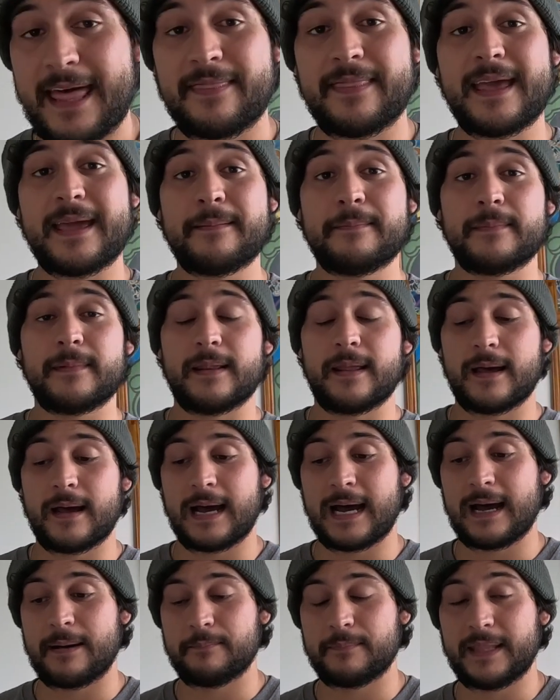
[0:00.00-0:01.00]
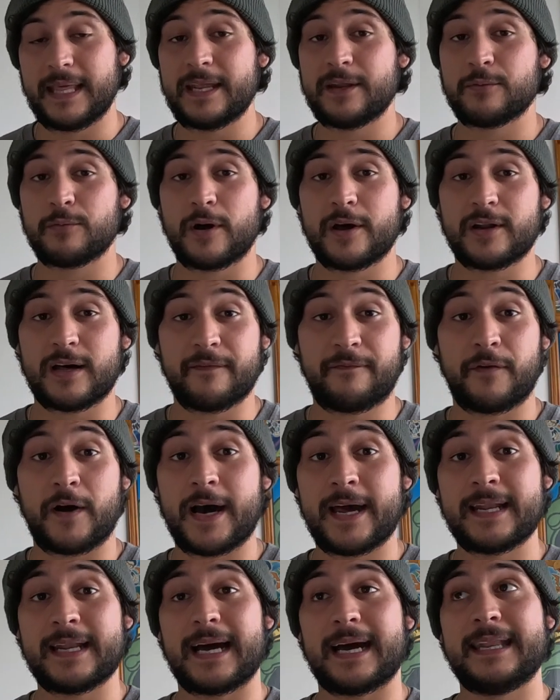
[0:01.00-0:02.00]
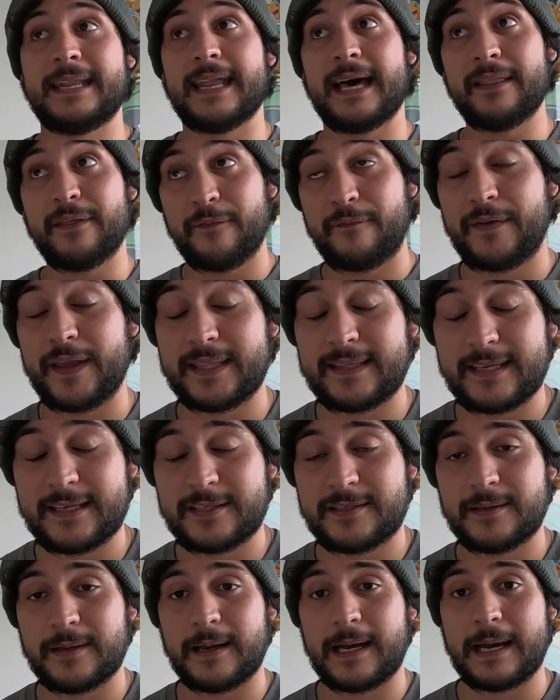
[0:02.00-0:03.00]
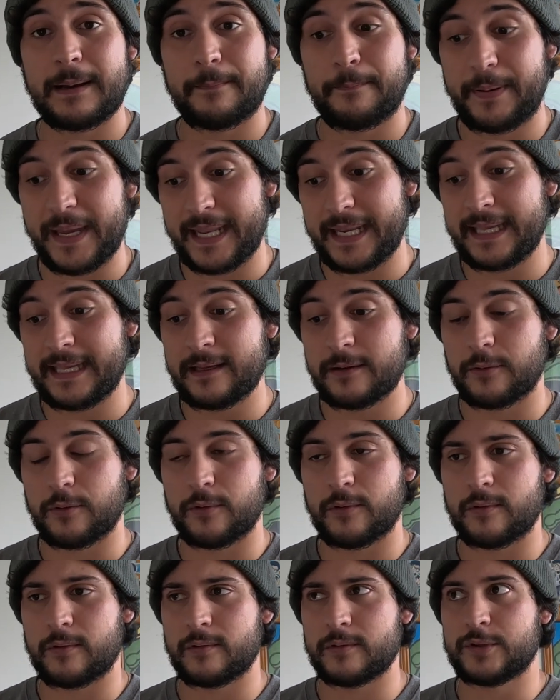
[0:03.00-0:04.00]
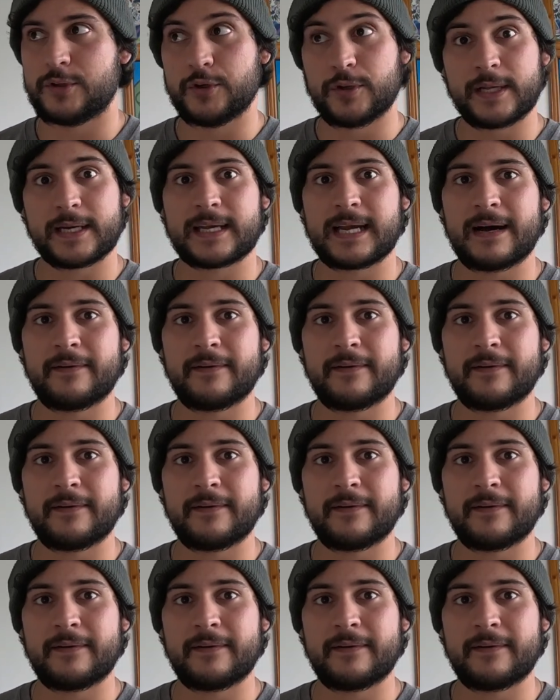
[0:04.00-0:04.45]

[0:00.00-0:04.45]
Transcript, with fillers: and then um, later on, I find another vintage uh, bedding or Duna